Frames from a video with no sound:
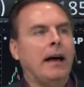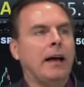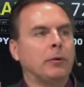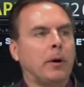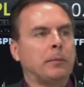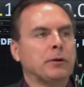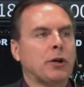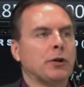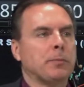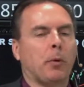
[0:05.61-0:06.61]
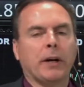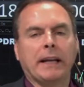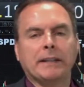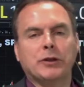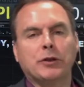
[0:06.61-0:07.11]
And welcome to the show this
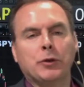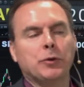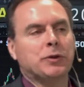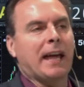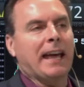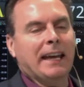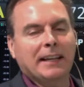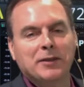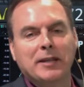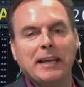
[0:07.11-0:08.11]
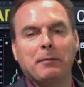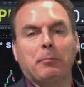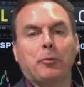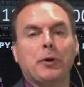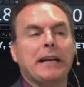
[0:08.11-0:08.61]
morning. It's Tuesday. It's the
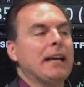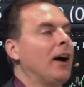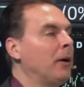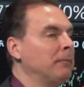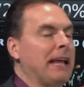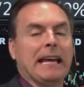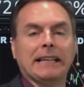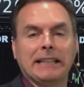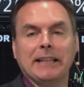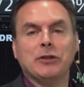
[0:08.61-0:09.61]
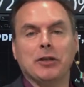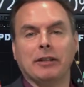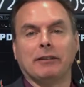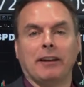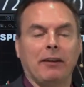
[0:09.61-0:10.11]
pre-hump day
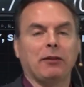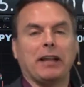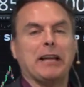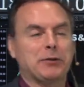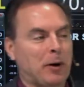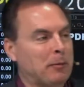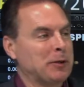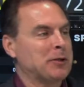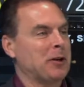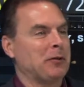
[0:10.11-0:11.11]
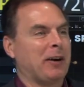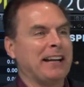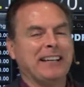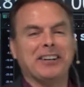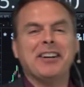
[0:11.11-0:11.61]
edition of the Lance Roberts Show
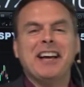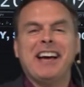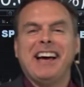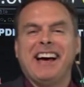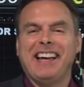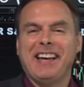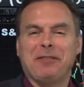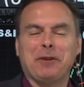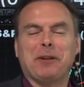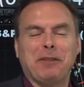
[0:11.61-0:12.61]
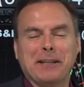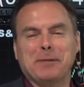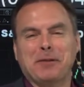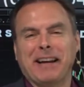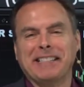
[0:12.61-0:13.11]
right here at
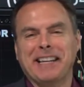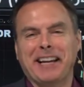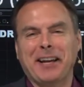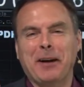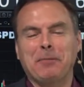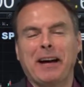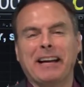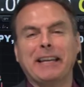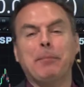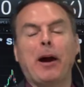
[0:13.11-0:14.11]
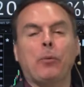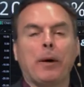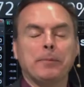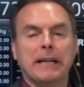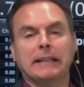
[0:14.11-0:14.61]
realinvestmentadvice.com. Get by our
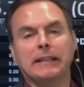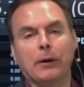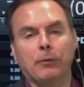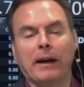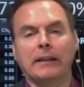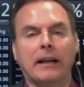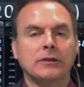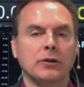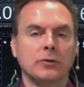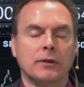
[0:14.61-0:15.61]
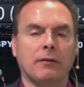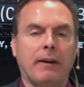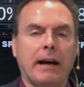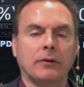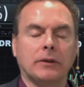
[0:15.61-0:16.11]
website today. We've got lots of new
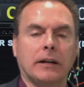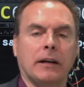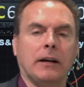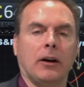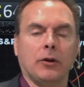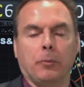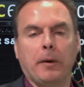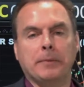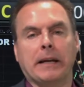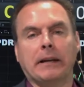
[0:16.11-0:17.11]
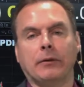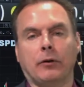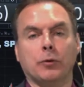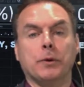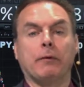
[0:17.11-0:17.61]
stuff out on the website.
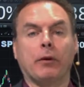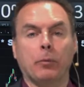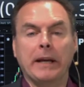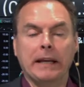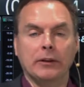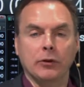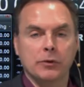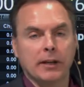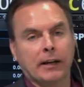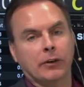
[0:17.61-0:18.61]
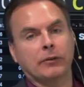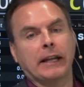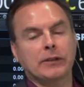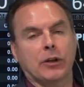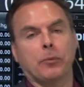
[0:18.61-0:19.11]
Of course, we have our weekend newsletter.
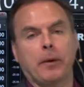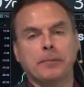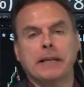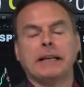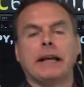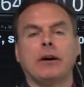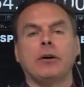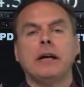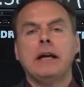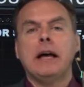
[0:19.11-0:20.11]
That's on the website now.